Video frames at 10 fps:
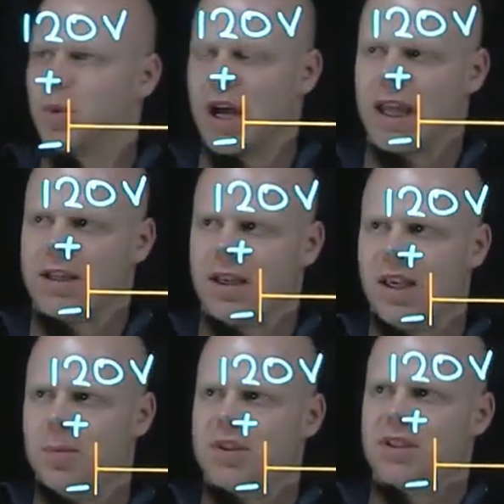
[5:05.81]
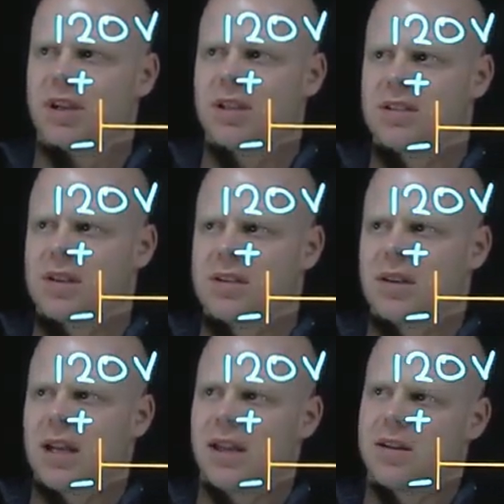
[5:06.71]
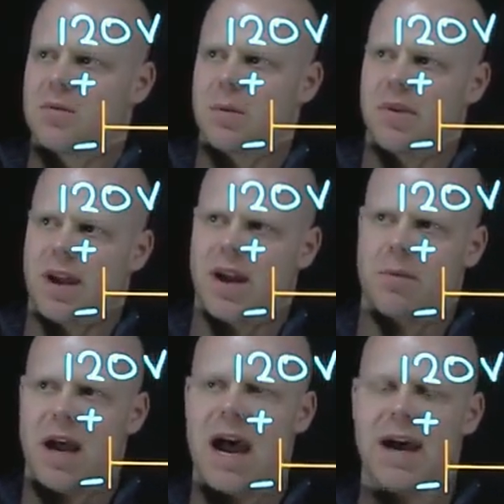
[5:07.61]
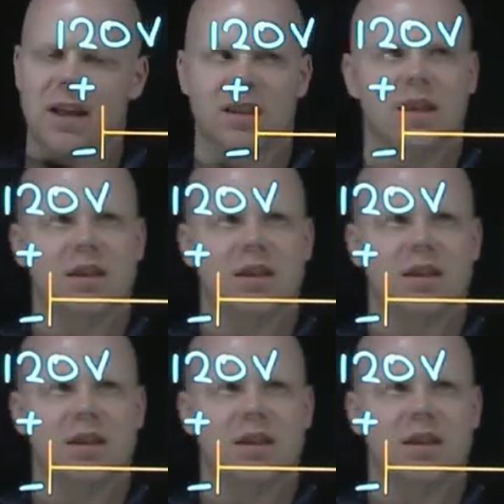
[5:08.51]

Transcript: but I like to keep it consistent. I like to remember that I'm adding